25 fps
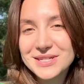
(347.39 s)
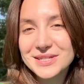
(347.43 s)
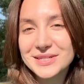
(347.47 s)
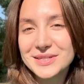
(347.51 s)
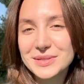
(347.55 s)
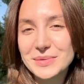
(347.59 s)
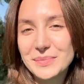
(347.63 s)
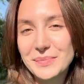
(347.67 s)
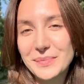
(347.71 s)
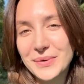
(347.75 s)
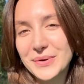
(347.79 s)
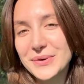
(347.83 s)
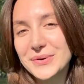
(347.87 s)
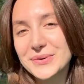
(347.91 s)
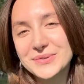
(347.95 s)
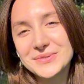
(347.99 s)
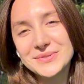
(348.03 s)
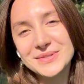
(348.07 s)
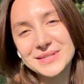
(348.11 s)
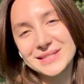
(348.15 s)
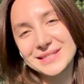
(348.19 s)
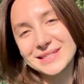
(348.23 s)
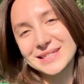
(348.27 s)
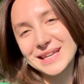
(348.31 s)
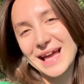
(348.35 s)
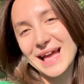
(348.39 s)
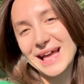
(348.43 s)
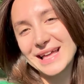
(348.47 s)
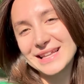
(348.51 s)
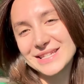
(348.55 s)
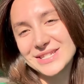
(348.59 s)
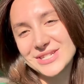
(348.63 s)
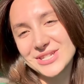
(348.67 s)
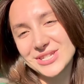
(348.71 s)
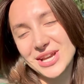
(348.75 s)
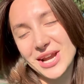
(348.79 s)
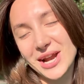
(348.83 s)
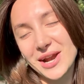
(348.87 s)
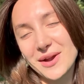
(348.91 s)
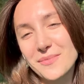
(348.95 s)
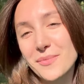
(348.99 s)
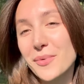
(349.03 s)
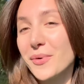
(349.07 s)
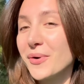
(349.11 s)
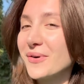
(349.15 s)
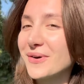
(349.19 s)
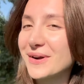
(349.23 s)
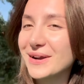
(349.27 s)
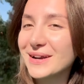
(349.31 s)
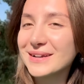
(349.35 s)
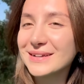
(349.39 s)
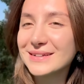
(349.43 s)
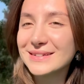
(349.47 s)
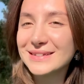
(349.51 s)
to post and share more.